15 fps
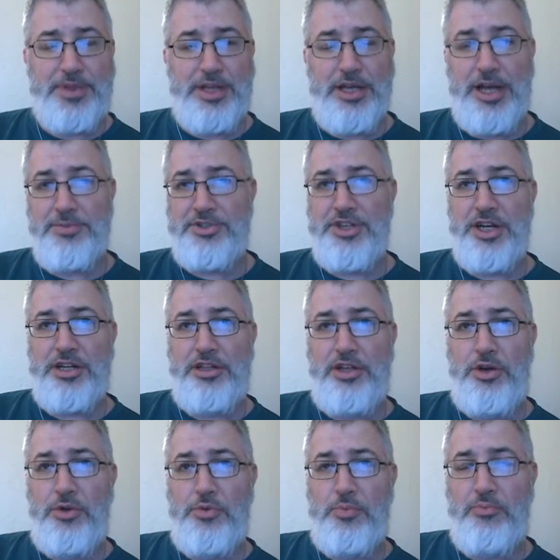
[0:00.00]
Comstock
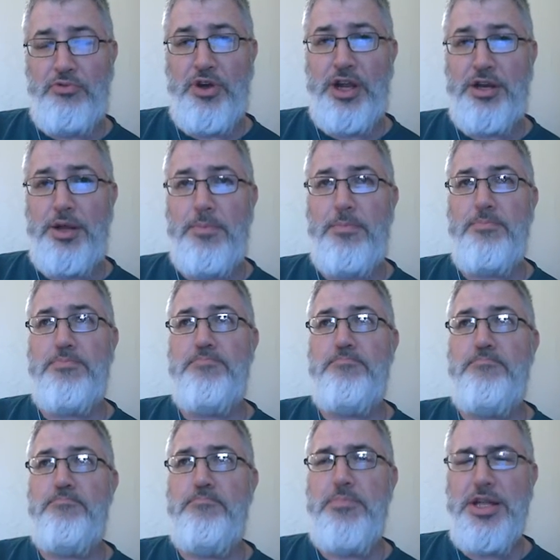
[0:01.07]
lode brought
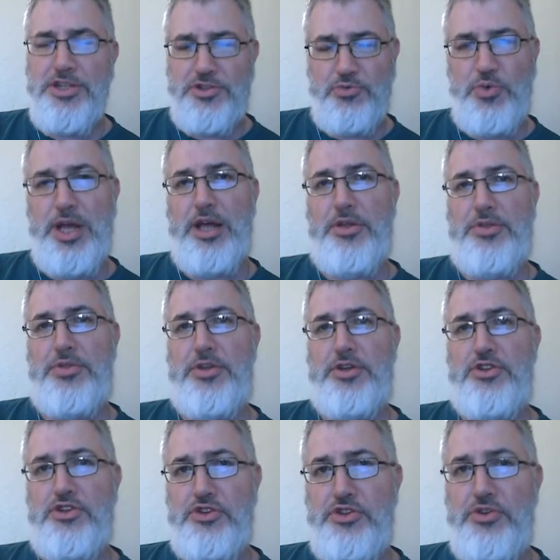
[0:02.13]
immense wealth
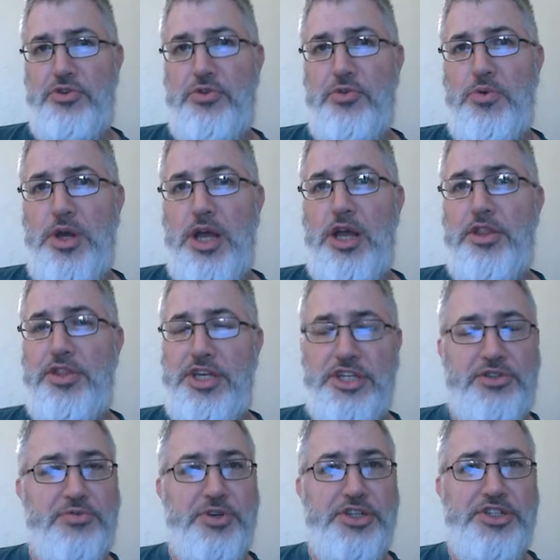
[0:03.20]
to these
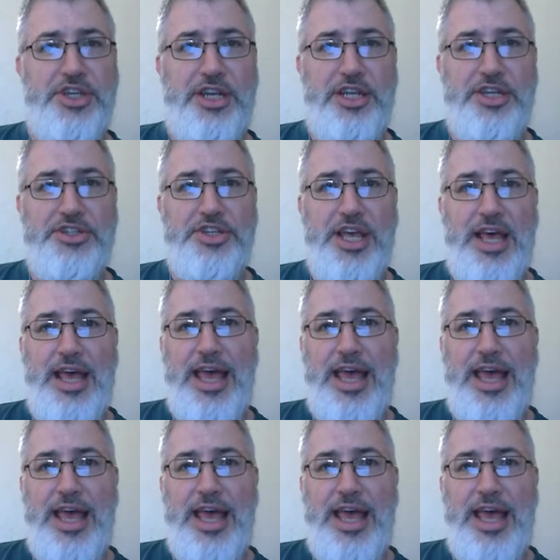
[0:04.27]
three cities,